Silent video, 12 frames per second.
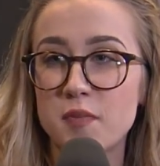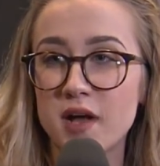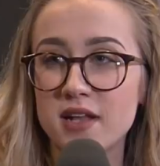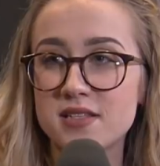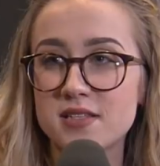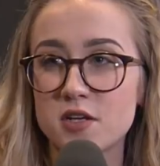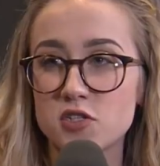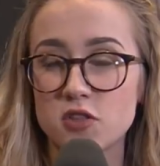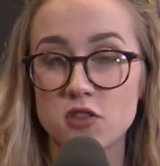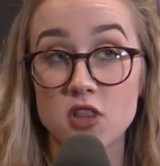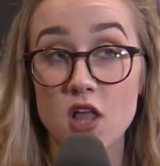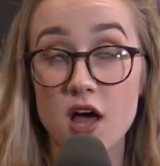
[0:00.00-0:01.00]
buts. There's a
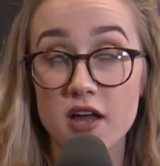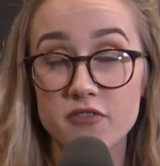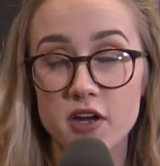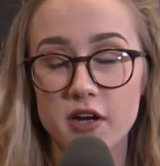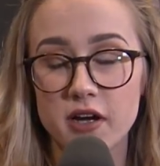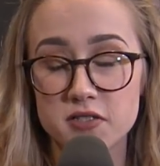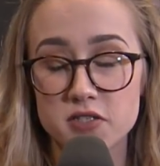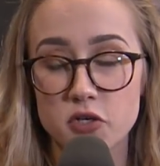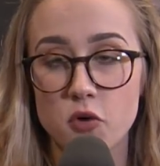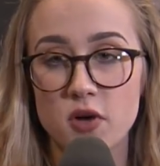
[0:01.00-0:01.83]
lot of unanswered